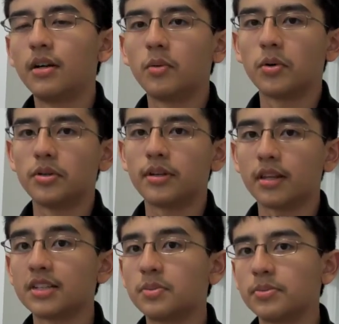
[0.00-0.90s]
where you get
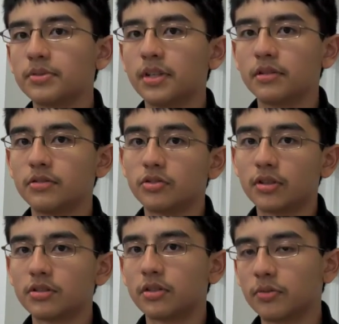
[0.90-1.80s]
lots of people together to try
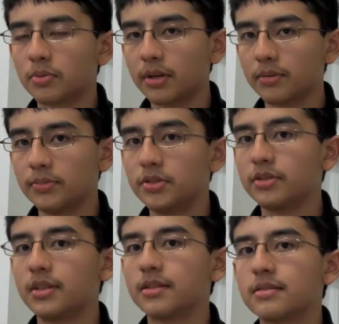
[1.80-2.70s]
to solve a problem
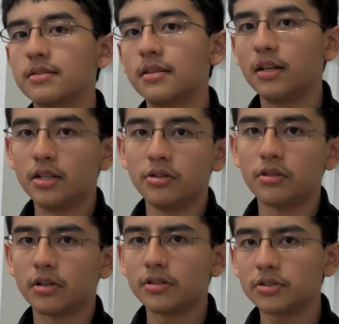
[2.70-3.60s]
using this. You
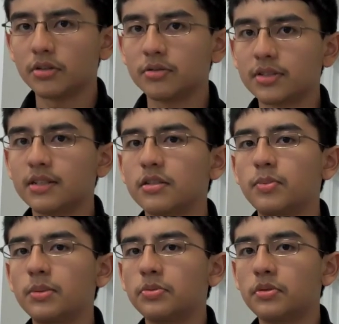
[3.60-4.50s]
can also send it to
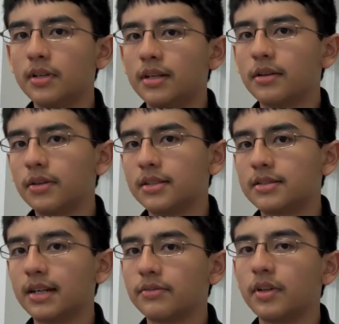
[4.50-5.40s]
people in areas
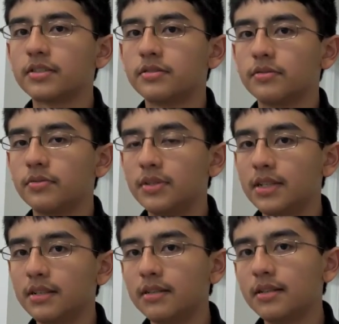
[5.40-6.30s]
that have lots of
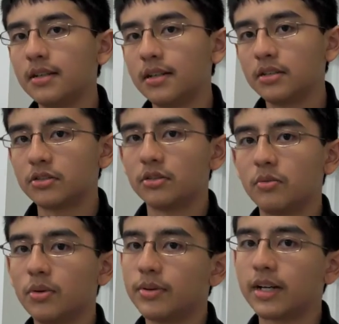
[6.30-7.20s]
need. So
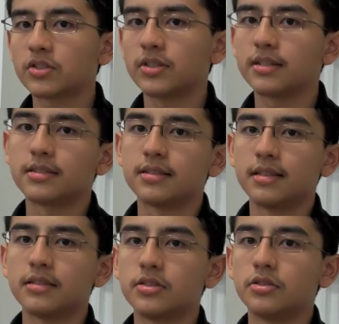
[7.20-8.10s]
we would actually like to send
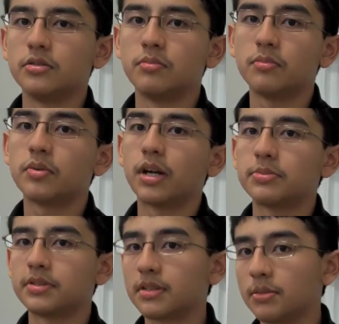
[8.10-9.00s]
this to perhaps
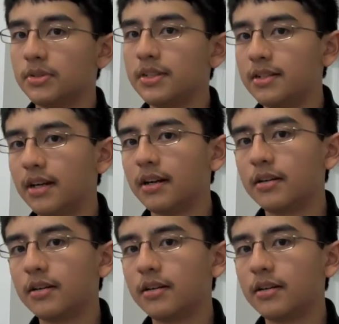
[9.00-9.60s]
a slum in India,